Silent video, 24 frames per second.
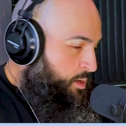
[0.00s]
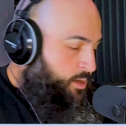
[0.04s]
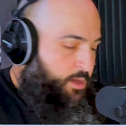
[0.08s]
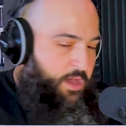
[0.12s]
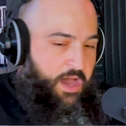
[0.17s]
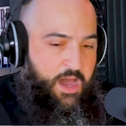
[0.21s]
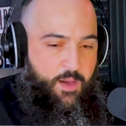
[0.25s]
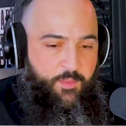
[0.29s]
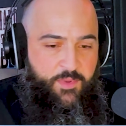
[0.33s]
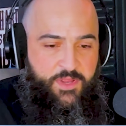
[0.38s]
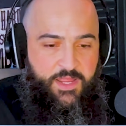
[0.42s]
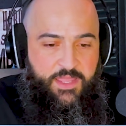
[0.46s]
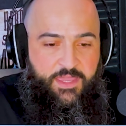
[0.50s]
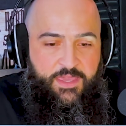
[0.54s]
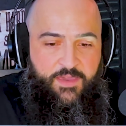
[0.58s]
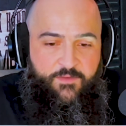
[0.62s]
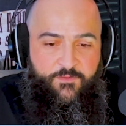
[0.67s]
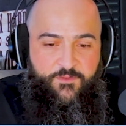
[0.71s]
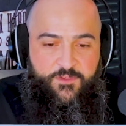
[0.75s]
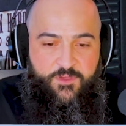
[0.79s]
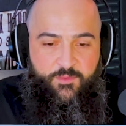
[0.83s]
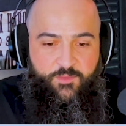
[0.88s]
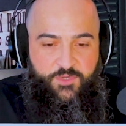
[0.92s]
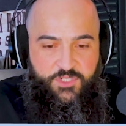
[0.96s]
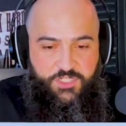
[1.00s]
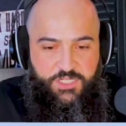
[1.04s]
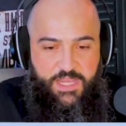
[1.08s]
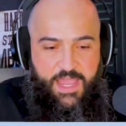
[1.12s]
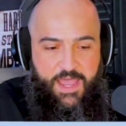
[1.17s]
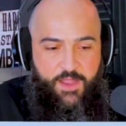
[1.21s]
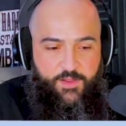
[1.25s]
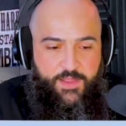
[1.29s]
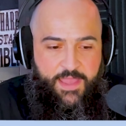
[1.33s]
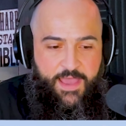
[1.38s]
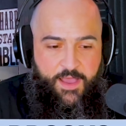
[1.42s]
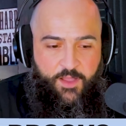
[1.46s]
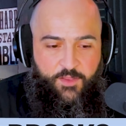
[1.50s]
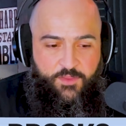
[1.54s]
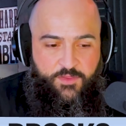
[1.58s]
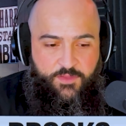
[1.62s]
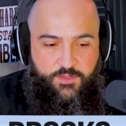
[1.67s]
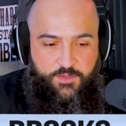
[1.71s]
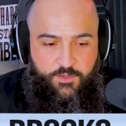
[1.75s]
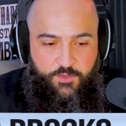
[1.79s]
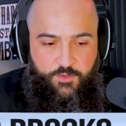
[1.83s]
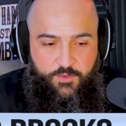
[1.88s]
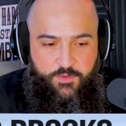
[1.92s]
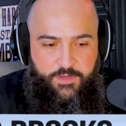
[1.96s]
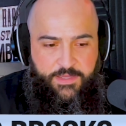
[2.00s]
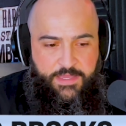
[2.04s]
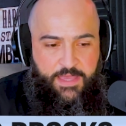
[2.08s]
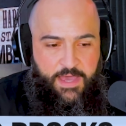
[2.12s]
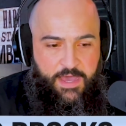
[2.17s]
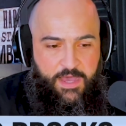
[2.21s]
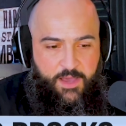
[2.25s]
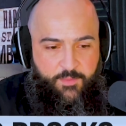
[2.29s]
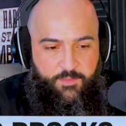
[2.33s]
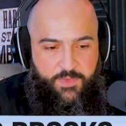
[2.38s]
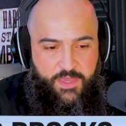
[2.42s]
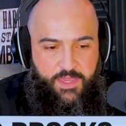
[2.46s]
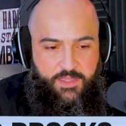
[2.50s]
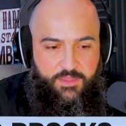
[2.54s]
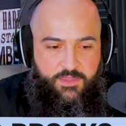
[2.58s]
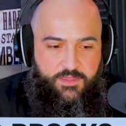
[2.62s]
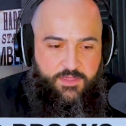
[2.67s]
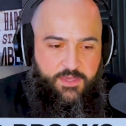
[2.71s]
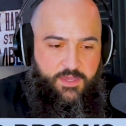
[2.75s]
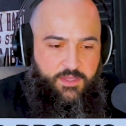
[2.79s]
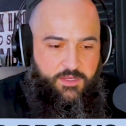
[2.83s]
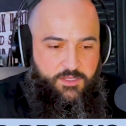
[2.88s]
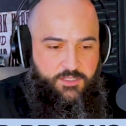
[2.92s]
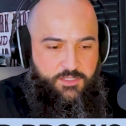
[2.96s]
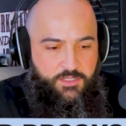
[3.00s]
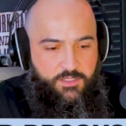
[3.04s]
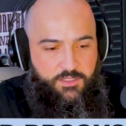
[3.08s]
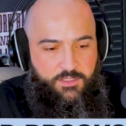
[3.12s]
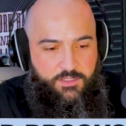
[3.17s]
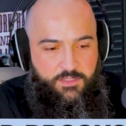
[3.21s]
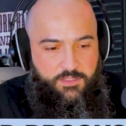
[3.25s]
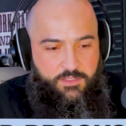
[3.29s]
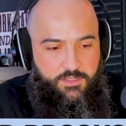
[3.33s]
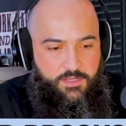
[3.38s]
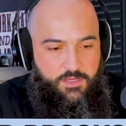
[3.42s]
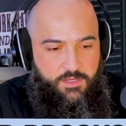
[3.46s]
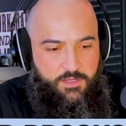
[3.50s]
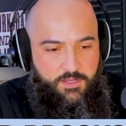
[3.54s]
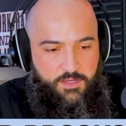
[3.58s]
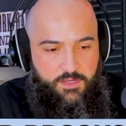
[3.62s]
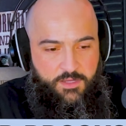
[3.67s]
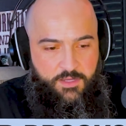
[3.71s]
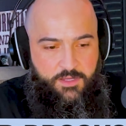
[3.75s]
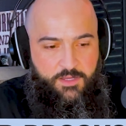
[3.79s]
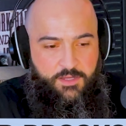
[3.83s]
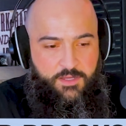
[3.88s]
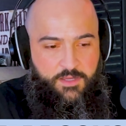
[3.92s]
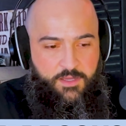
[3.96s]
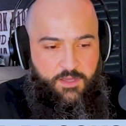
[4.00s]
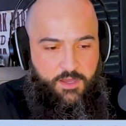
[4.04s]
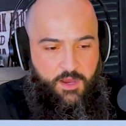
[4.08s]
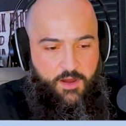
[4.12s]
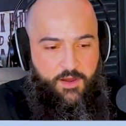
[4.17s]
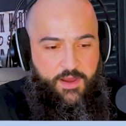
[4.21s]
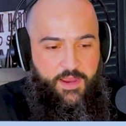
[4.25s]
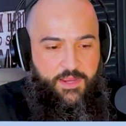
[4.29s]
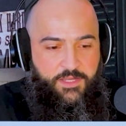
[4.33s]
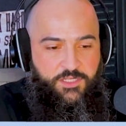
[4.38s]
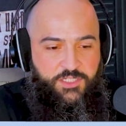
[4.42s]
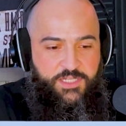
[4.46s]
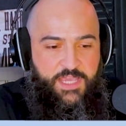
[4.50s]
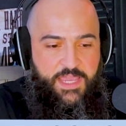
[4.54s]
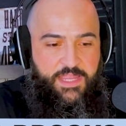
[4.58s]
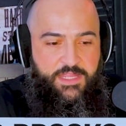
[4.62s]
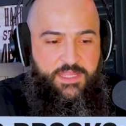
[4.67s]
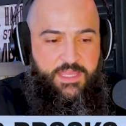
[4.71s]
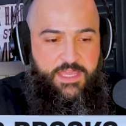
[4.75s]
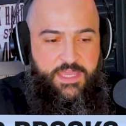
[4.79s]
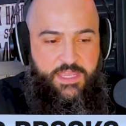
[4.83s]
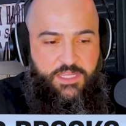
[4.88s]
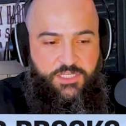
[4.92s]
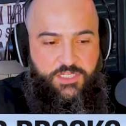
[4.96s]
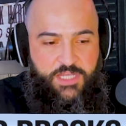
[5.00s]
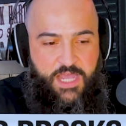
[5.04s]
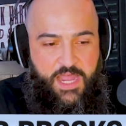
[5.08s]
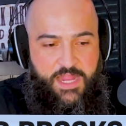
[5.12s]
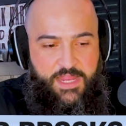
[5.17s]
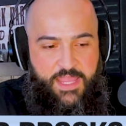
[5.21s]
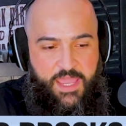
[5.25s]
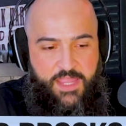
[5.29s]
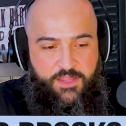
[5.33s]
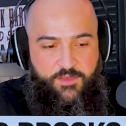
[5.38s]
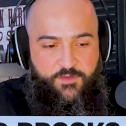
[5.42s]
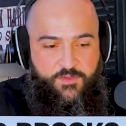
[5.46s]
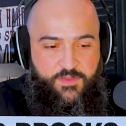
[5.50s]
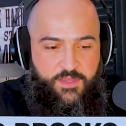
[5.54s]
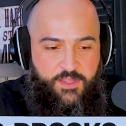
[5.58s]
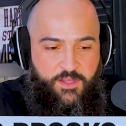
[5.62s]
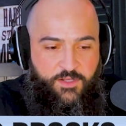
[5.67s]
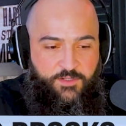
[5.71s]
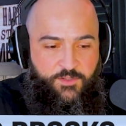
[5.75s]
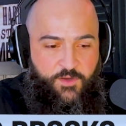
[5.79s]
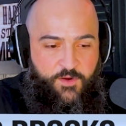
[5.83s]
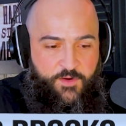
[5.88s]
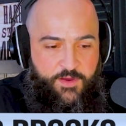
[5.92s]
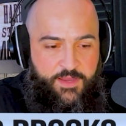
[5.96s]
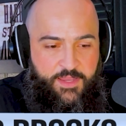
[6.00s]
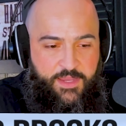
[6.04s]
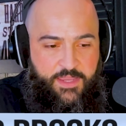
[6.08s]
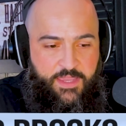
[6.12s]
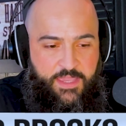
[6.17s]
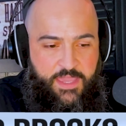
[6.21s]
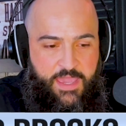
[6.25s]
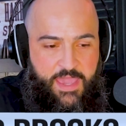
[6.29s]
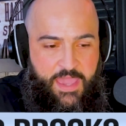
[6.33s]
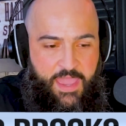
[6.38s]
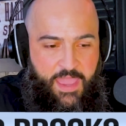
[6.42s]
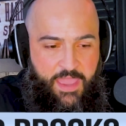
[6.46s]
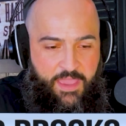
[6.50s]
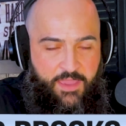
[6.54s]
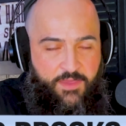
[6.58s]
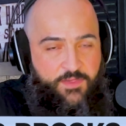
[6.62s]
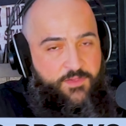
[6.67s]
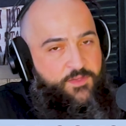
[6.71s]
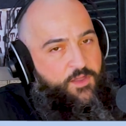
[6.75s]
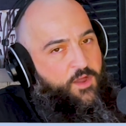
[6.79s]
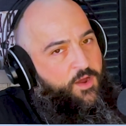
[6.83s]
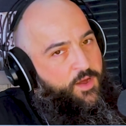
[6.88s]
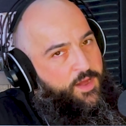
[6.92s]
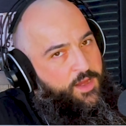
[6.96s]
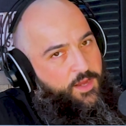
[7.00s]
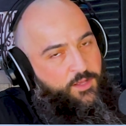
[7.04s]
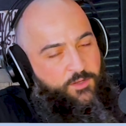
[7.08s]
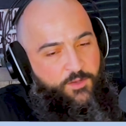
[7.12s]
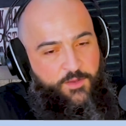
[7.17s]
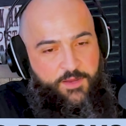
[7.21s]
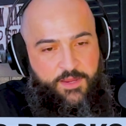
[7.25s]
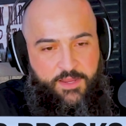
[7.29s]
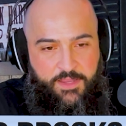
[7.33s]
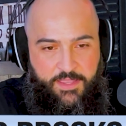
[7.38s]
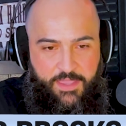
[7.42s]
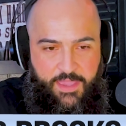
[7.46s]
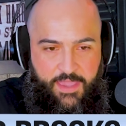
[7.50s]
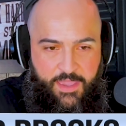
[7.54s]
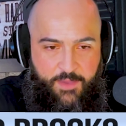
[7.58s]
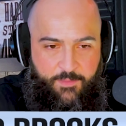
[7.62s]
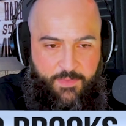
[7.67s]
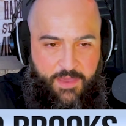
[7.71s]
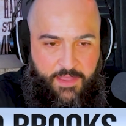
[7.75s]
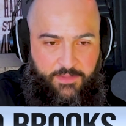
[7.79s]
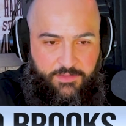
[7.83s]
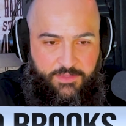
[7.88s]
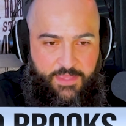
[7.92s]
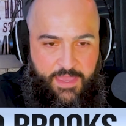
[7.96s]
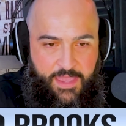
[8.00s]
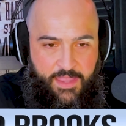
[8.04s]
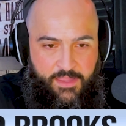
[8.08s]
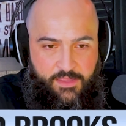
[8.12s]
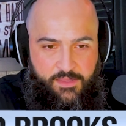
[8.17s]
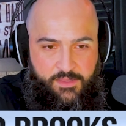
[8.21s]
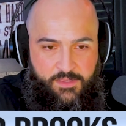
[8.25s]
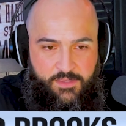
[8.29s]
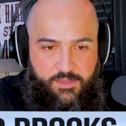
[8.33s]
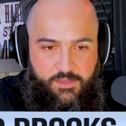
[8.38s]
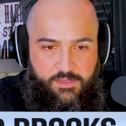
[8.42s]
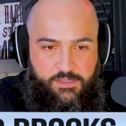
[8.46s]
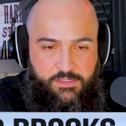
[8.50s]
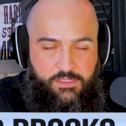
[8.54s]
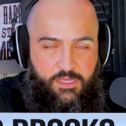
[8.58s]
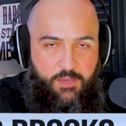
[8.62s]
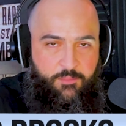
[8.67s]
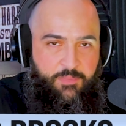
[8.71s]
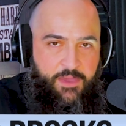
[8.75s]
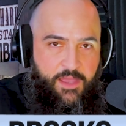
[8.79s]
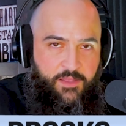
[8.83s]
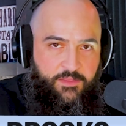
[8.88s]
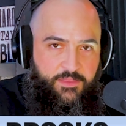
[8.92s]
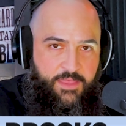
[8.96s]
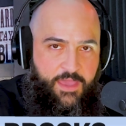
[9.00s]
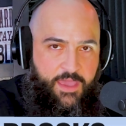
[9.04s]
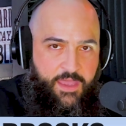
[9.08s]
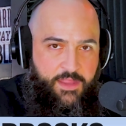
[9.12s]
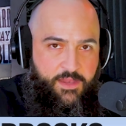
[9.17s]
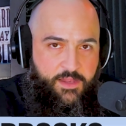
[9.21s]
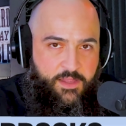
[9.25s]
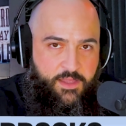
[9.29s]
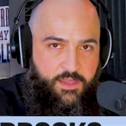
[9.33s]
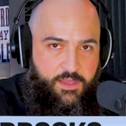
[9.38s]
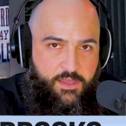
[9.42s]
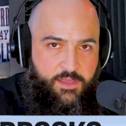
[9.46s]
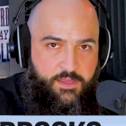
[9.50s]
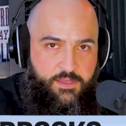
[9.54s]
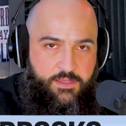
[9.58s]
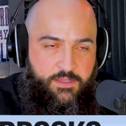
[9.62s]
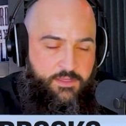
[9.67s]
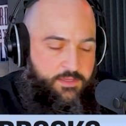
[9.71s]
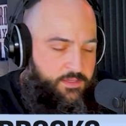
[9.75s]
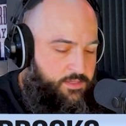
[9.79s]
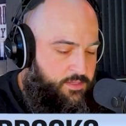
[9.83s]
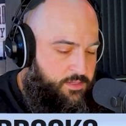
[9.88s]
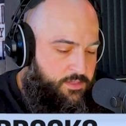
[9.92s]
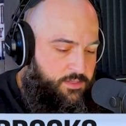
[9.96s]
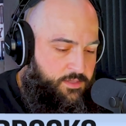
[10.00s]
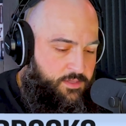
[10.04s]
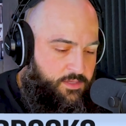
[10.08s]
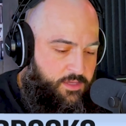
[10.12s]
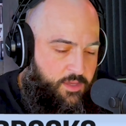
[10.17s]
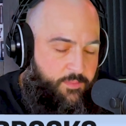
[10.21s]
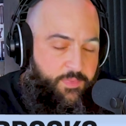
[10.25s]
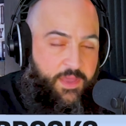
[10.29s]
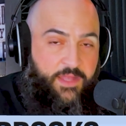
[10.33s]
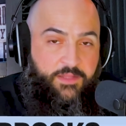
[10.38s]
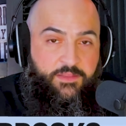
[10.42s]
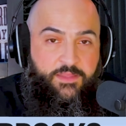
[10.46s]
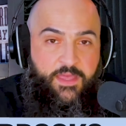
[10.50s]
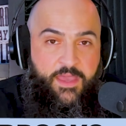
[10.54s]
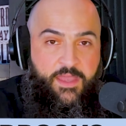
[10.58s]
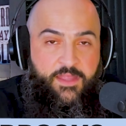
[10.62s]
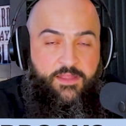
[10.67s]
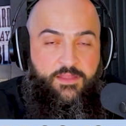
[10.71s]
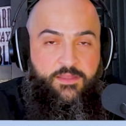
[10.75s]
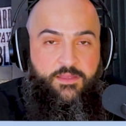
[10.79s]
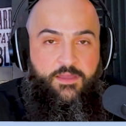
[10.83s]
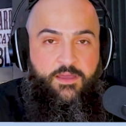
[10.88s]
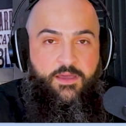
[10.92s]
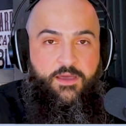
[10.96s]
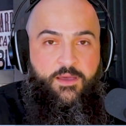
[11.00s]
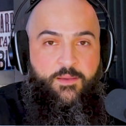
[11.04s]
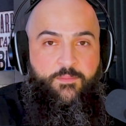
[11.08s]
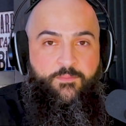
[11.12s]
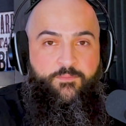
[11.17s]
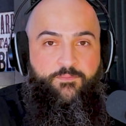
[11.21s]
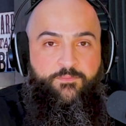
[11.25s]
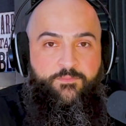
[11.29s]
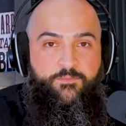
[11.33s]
I'm going to give some shout-outs to the comment section. All right, J D, John Anderson, Gloria K. Sorry, Gloria K, about that, about that, uh, about that um,